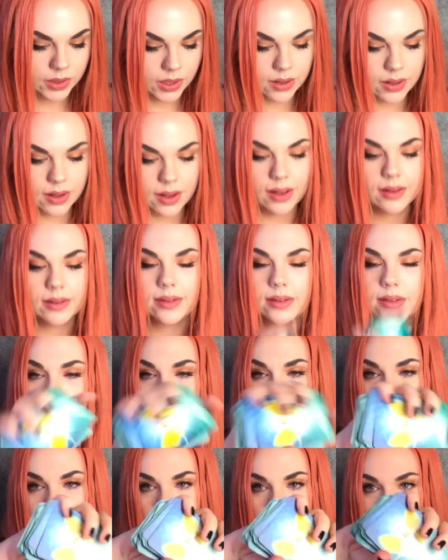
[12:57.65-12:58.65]
The last
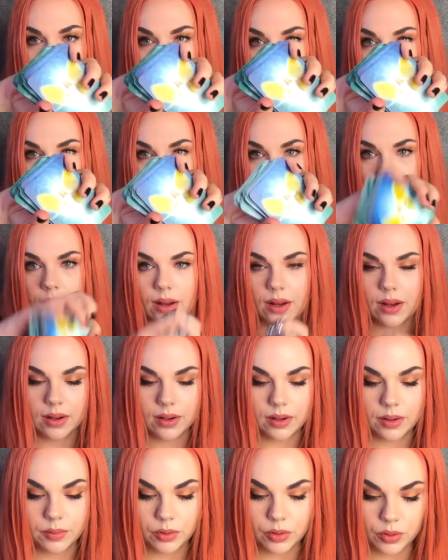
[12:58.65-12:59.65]
uh, card
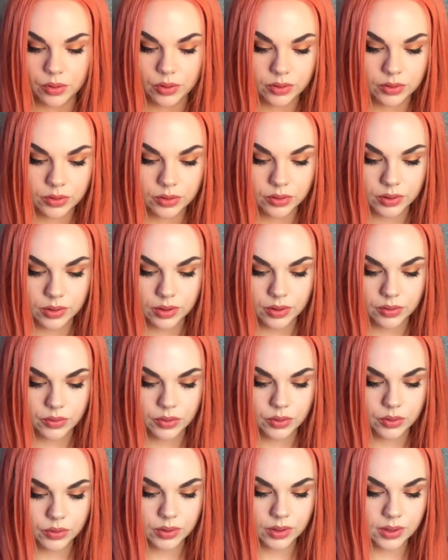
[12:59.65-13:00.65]
I'm going to give
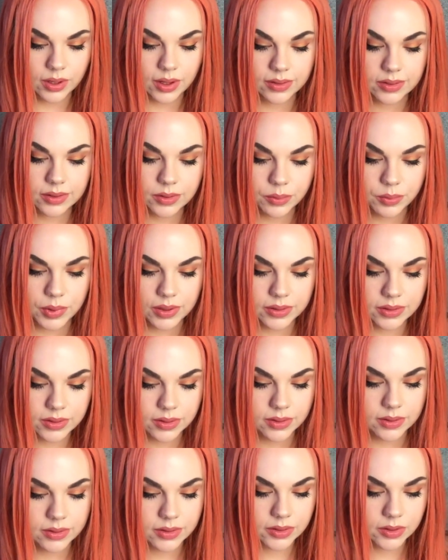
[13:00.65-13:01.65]
you, the last
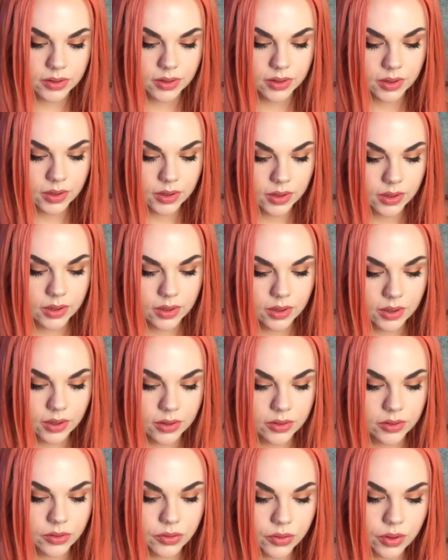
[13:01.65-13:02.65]
message,
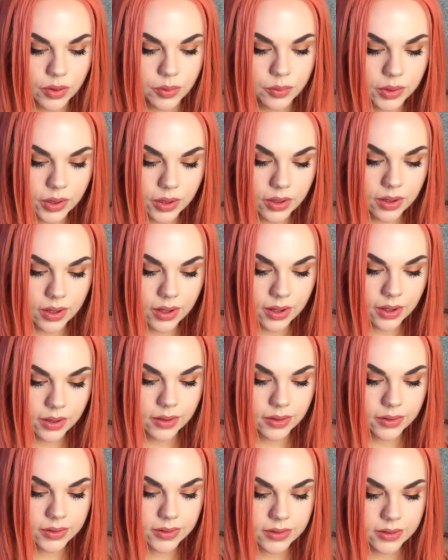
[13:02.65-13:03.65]
is from your
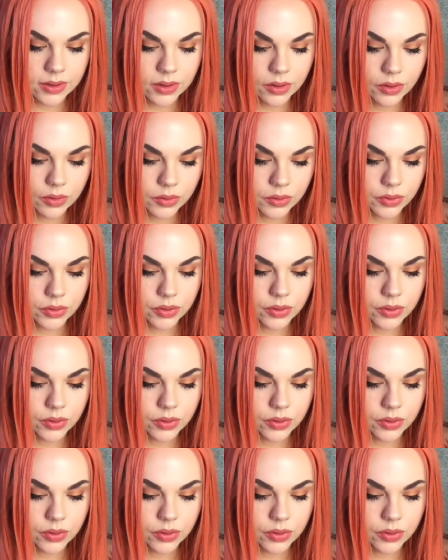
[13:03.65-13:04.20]
higher self.